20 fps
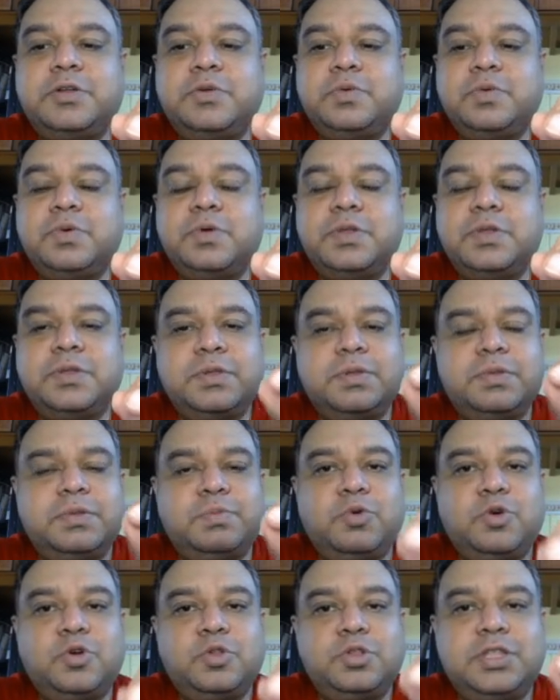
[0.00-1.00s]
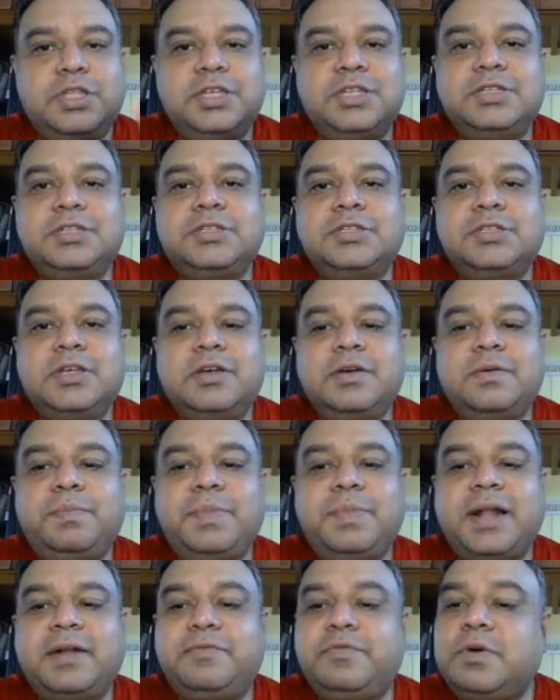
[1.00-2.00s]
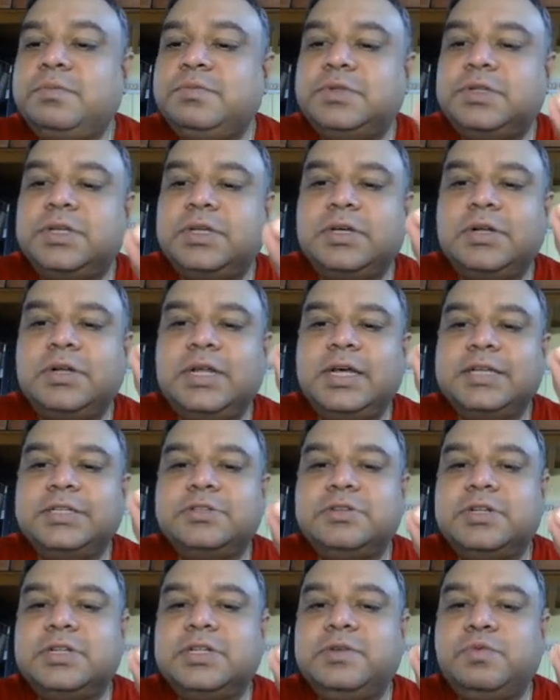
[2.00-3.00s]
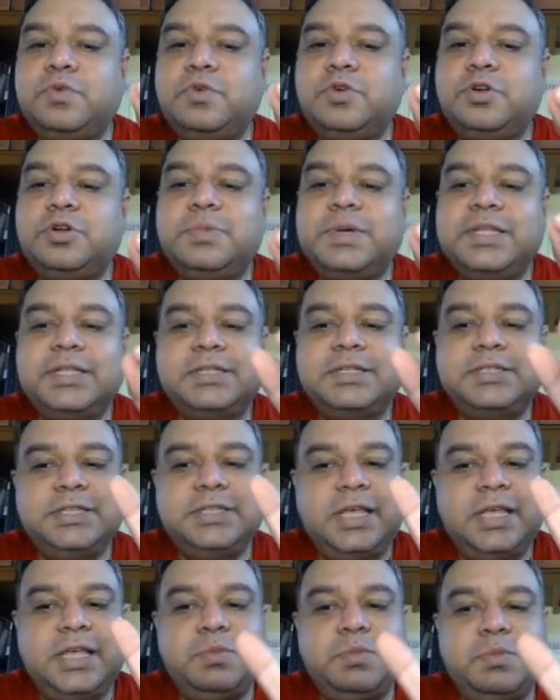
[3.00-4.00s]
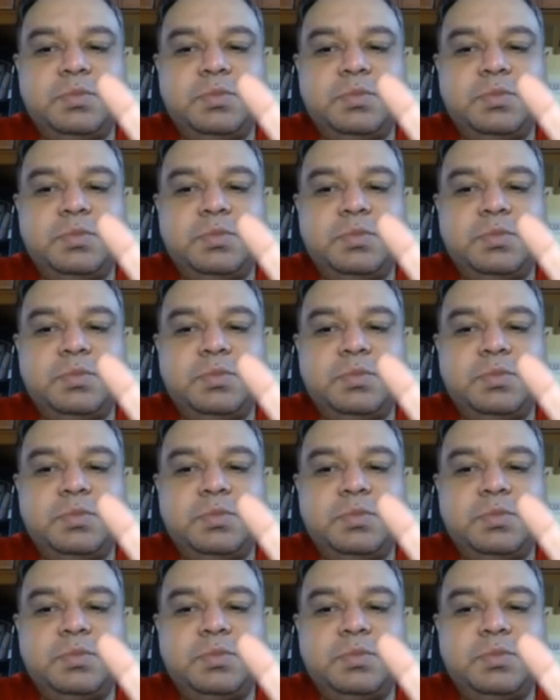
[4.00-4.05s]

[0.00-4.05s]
are both these platforms are actually owned by the same